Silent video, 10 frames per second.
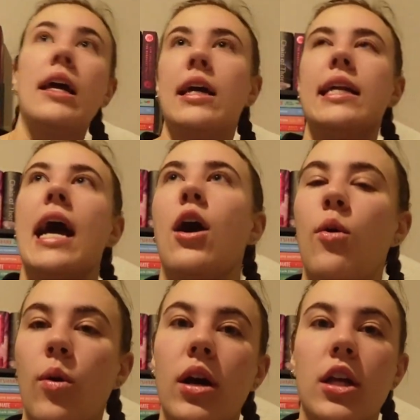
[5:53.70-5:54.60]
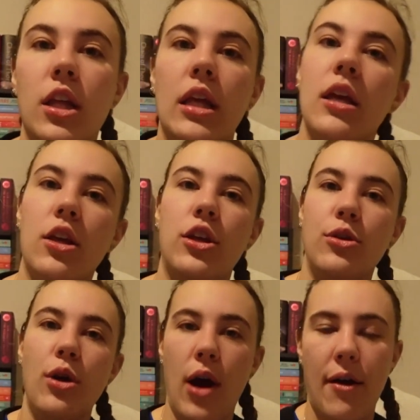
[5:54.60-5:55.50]
Now,
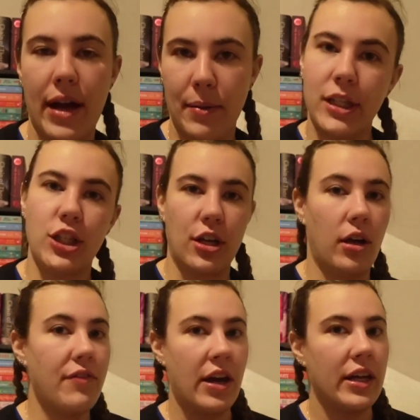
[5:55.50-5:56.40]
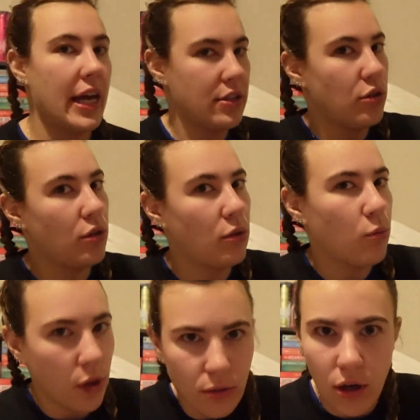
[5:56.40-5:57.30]
you know how I am on this channel. If Ellie
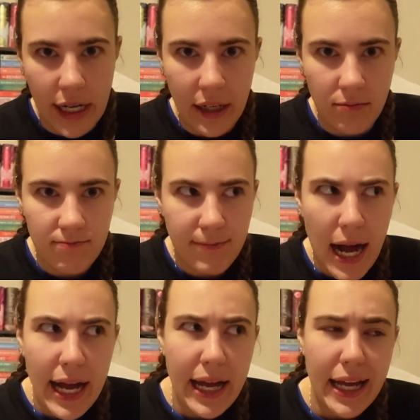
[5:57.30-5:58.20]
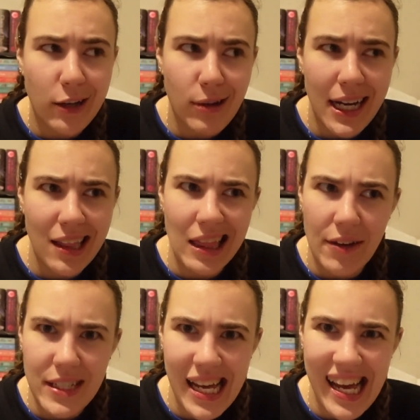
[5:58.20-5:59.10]
Hazelwood wrote it, I read it,
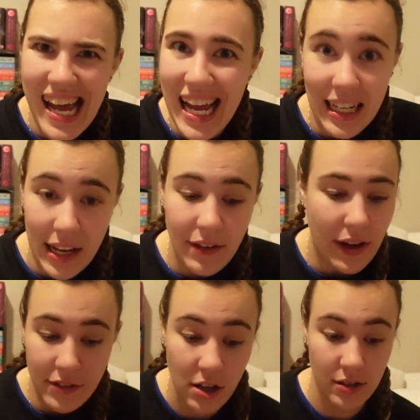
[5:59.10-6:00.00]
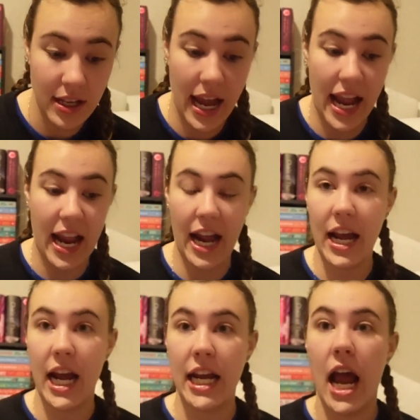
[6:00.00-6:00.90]
loved it, and gave it 5 stars.
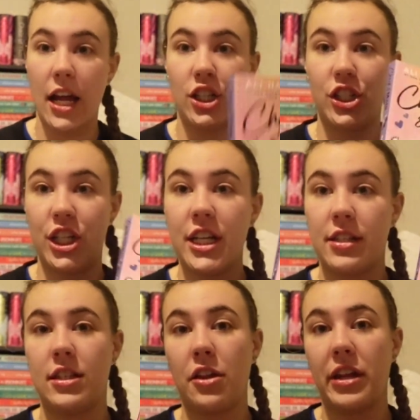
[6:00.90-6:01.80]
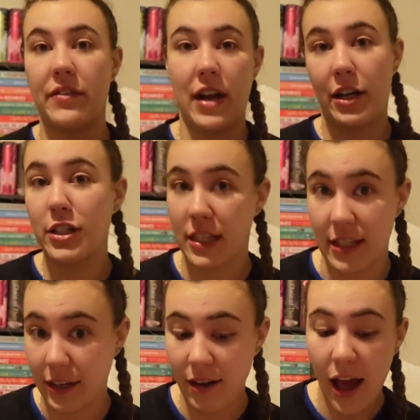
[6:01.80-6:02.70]
And she is nothing if not consistent.